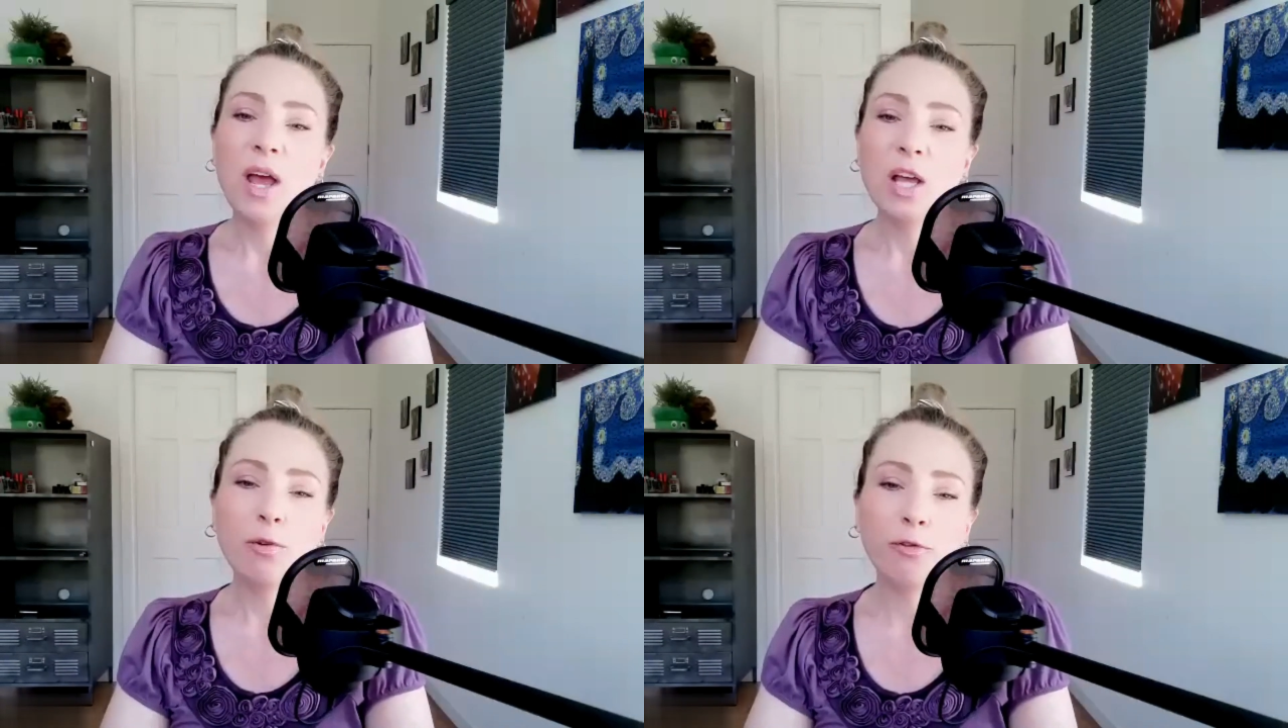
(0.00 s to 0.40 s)

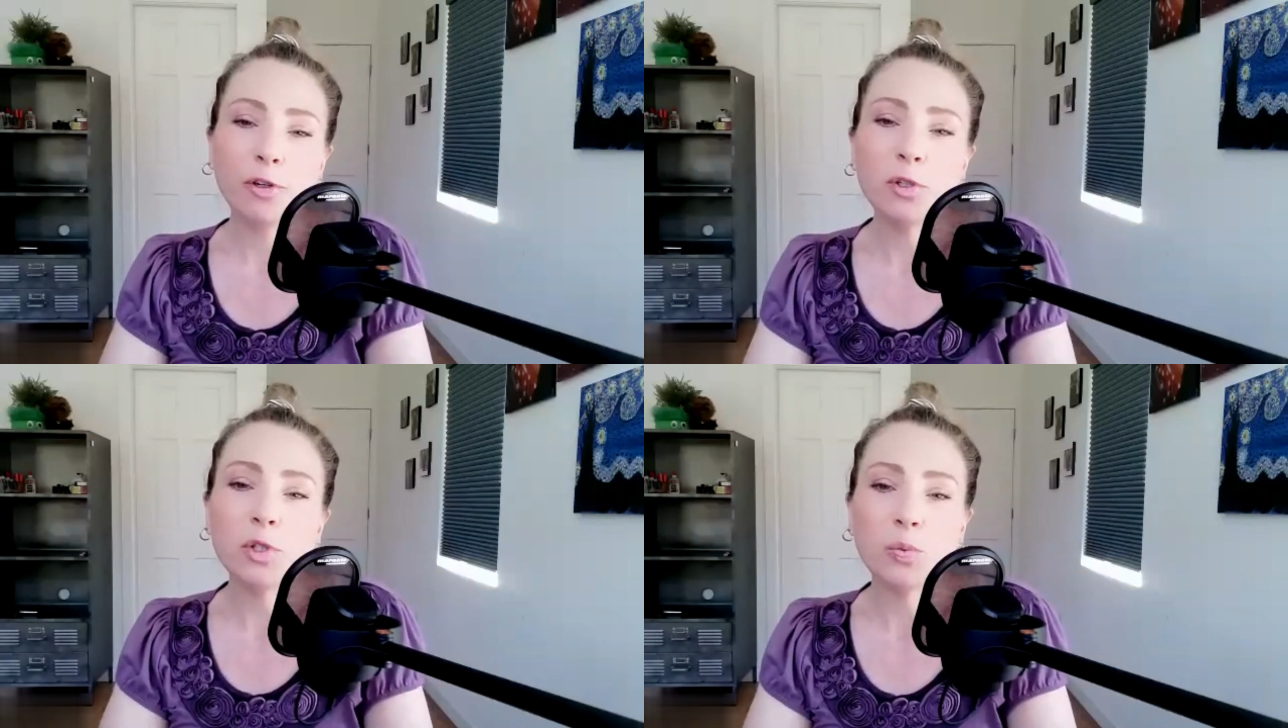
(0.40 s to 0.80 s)
And the
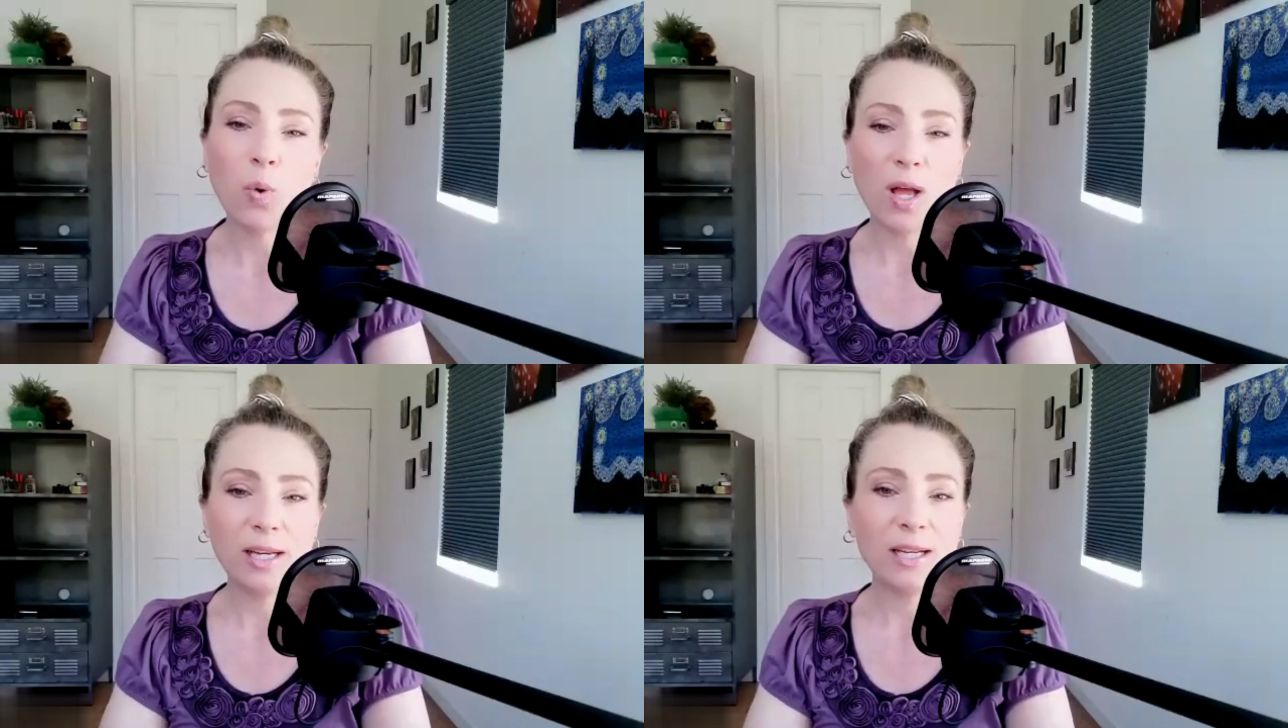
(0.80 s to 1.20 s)
first
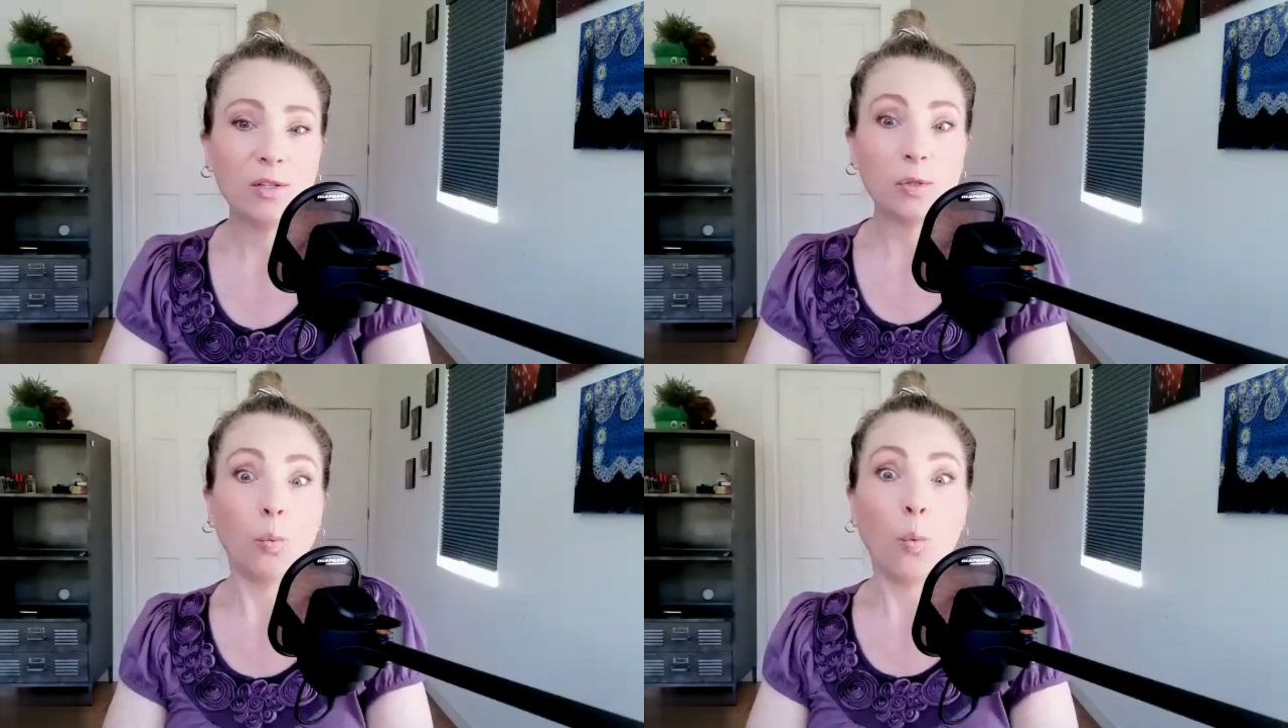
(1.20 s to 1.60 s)
one
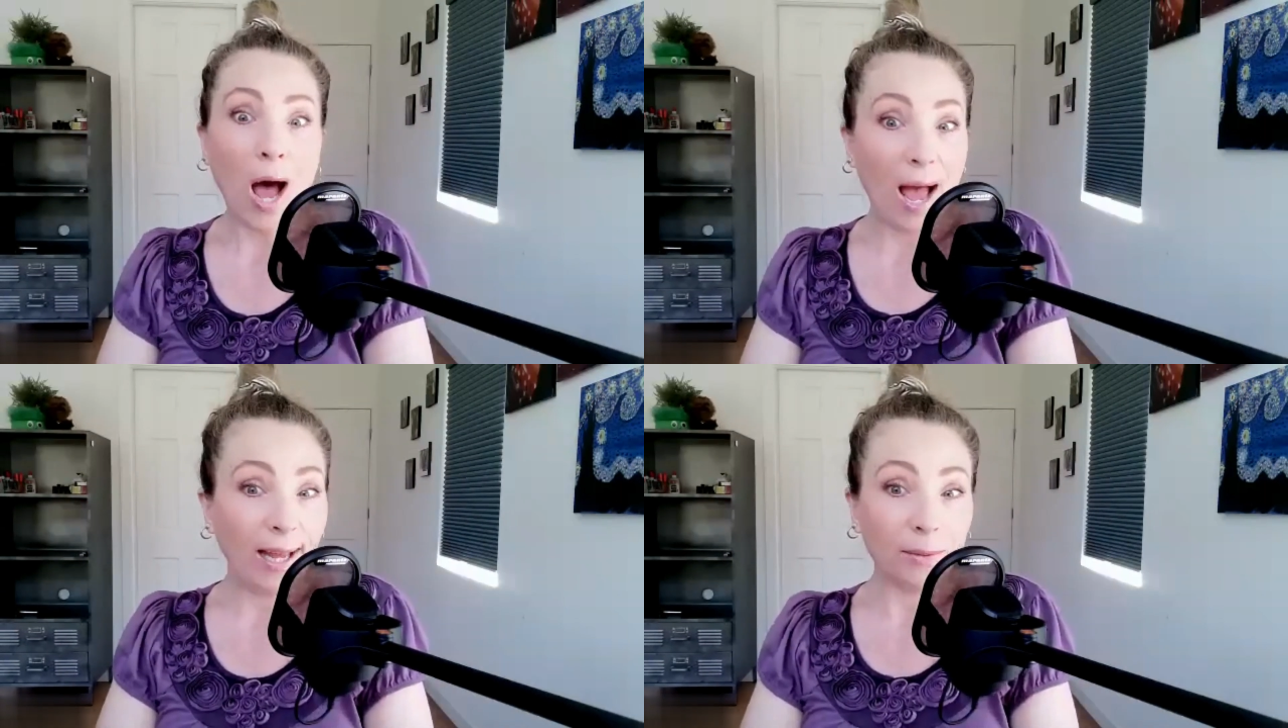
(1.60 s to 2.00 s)
is
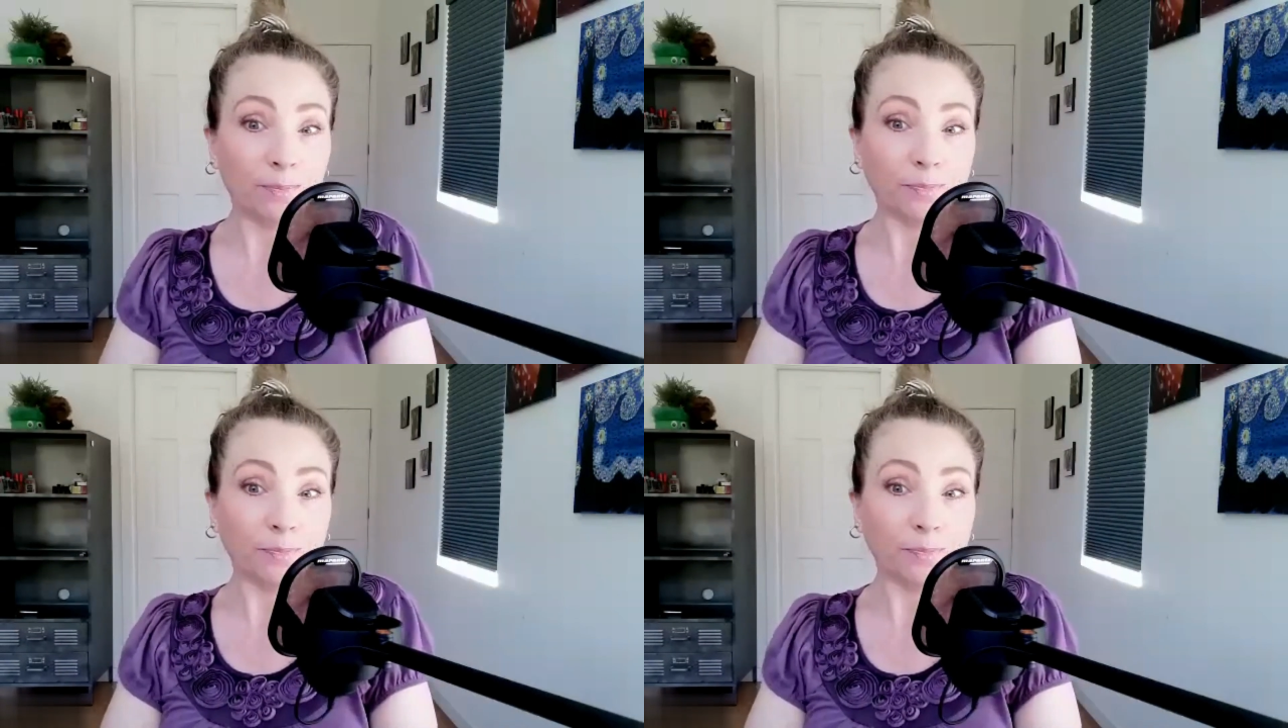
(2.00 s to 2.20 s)
why?